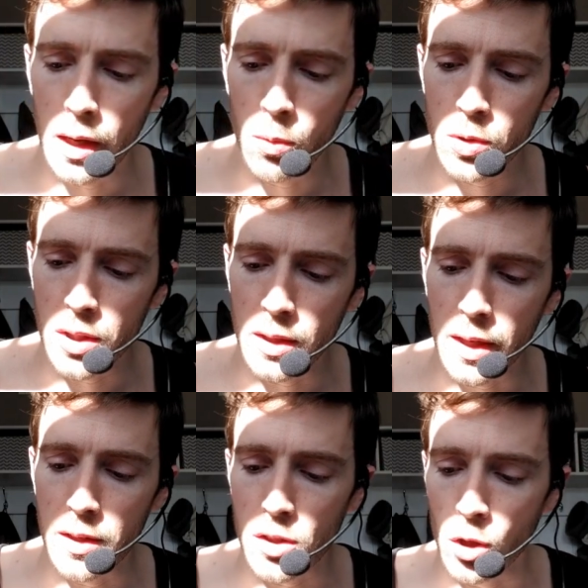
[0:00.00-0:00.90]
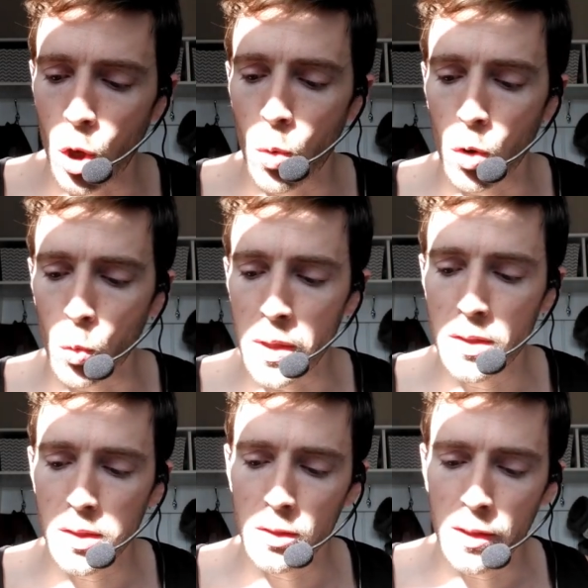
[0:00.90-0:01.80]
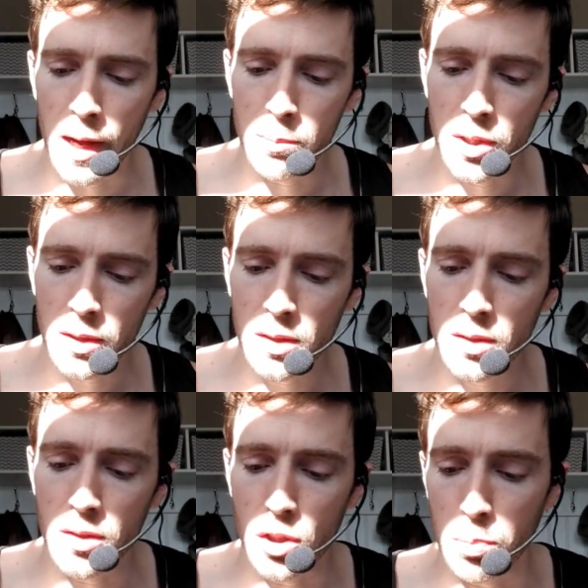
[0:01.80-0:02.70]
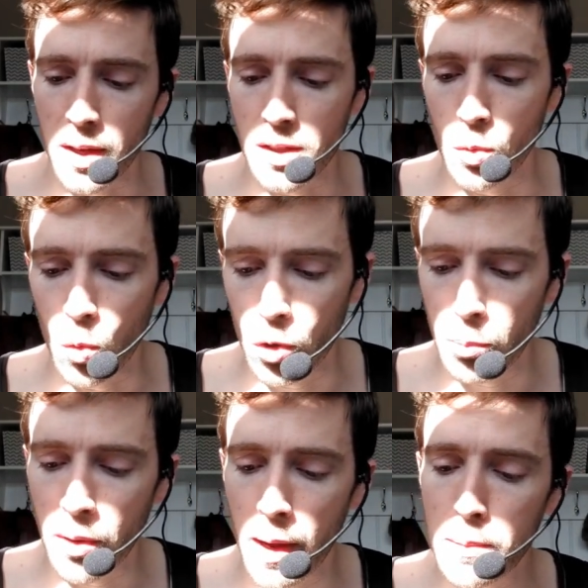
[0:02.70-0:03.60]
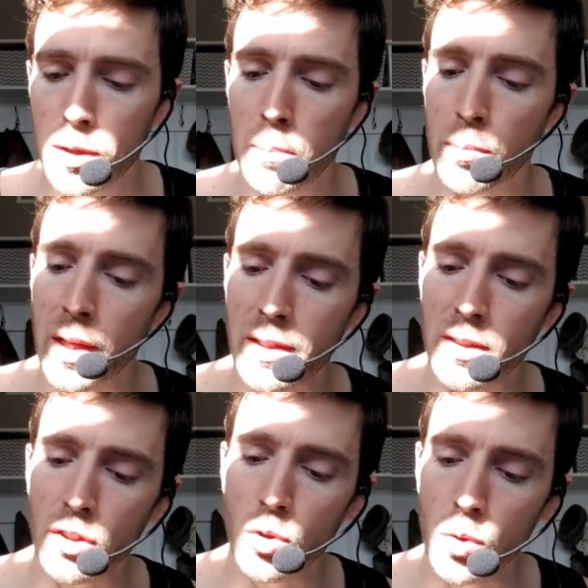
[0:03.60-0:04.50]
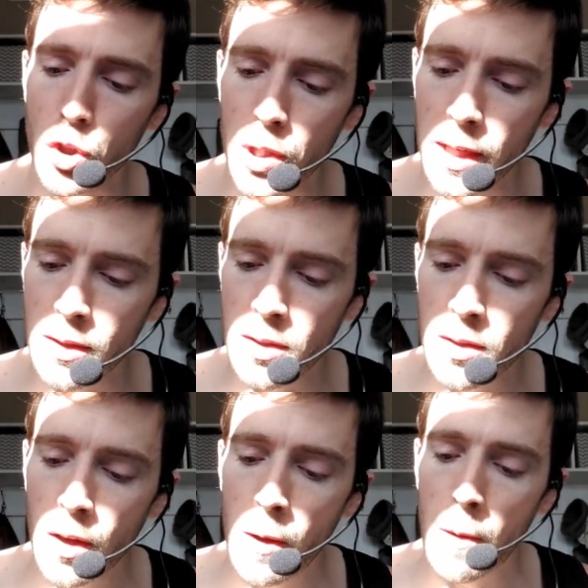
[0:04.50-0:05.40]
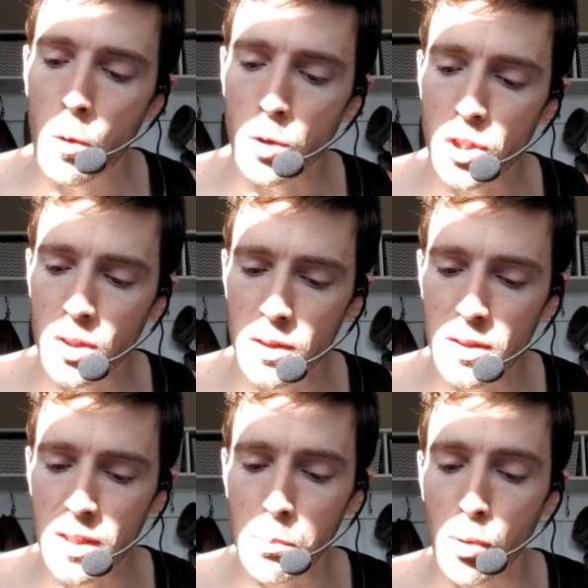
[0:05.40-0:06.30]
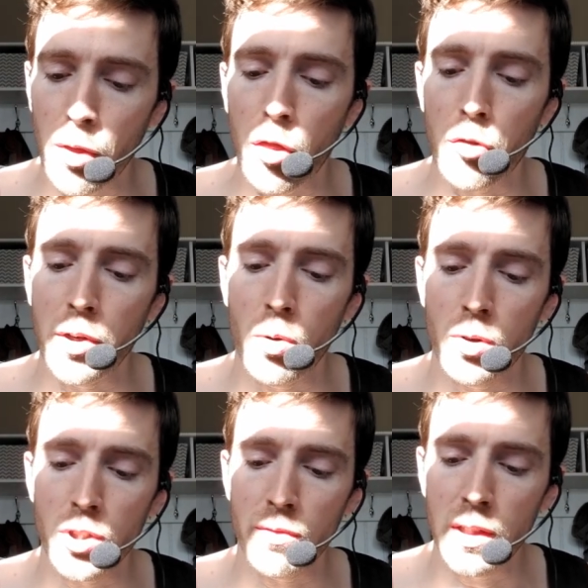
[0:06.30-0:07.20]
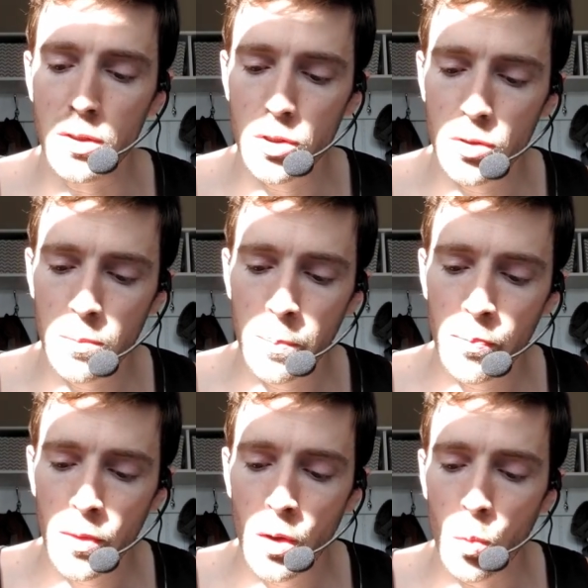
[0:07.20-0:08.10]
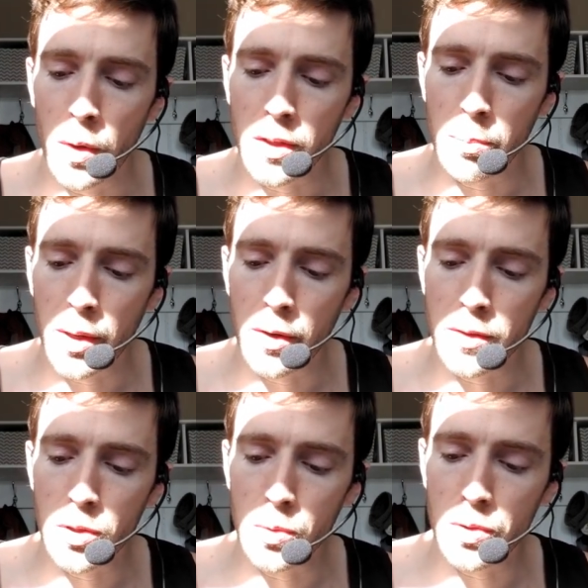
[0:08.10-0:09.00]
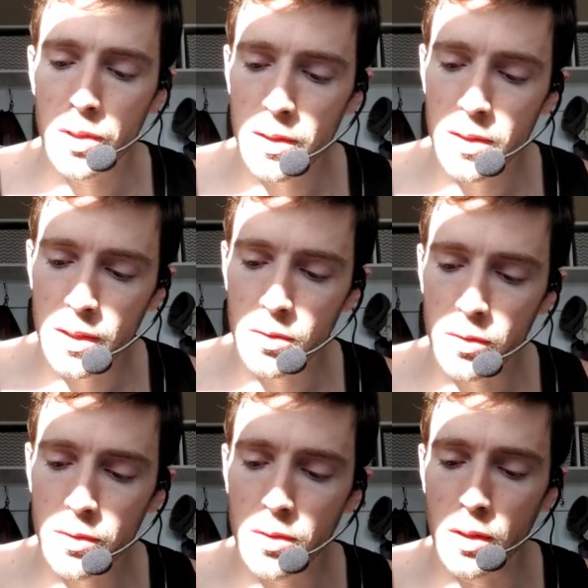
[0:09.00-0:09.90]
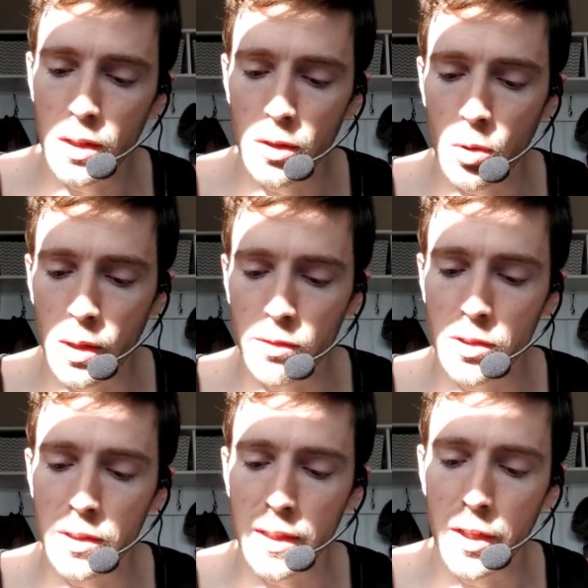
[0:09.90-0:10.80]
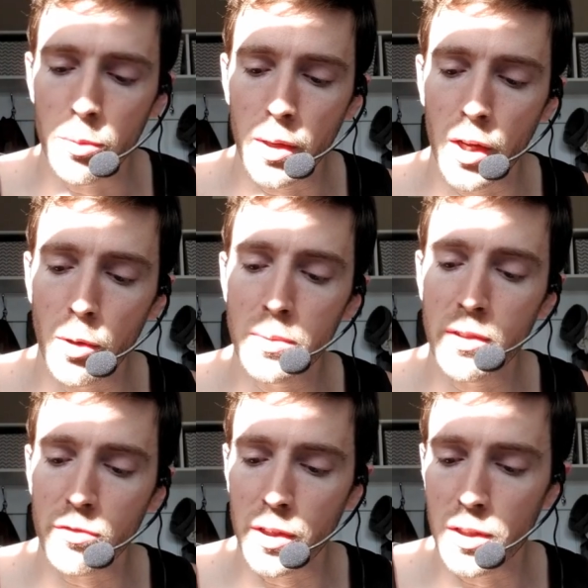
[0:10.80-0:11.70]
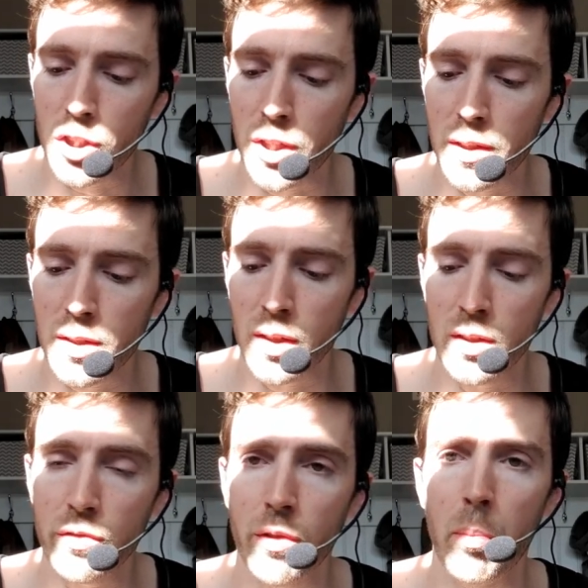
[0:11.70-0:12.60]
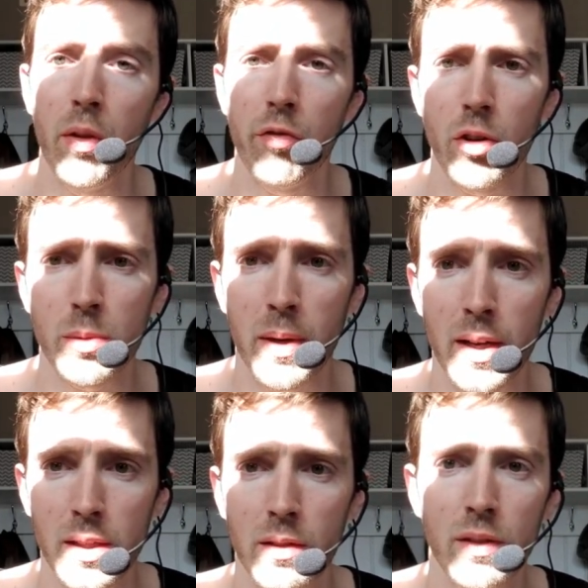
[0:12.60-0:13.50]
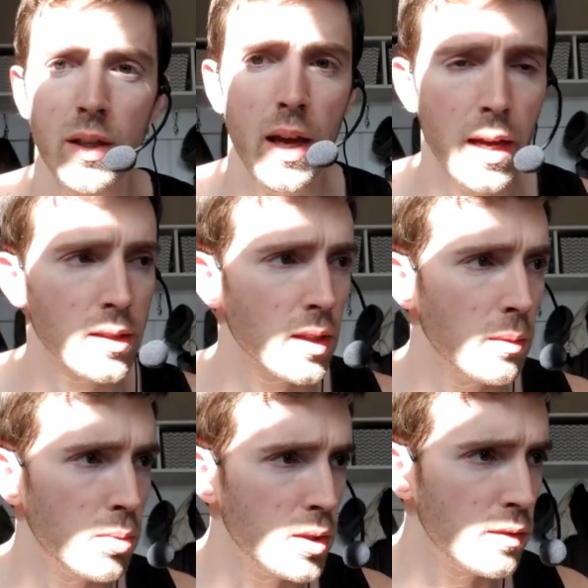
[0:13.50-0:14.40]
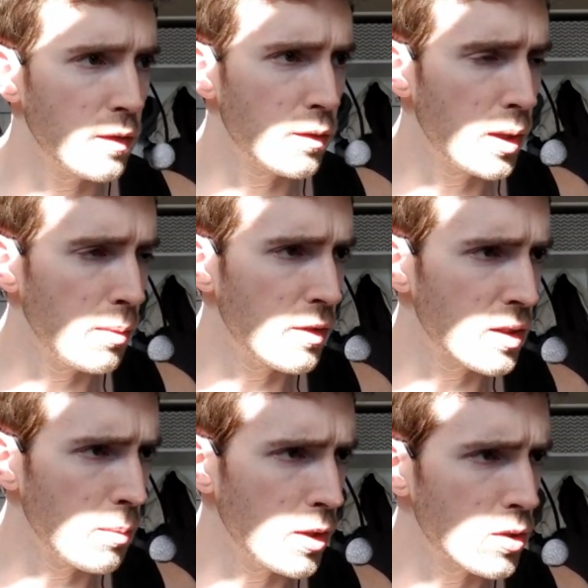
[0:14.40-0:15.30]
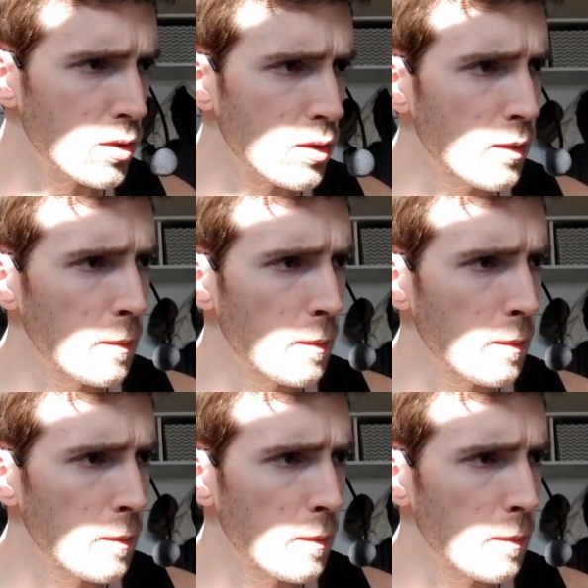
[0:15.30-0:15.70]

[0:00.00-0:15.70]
which indicates low or weak signal objects, such as plastic water pipes, plastic sewer drains, or studs deeper than 3/4 of an inch. When compared to stud signals, the low-level indicator may help differentiate studs from the false positives, as I had previously mentioned.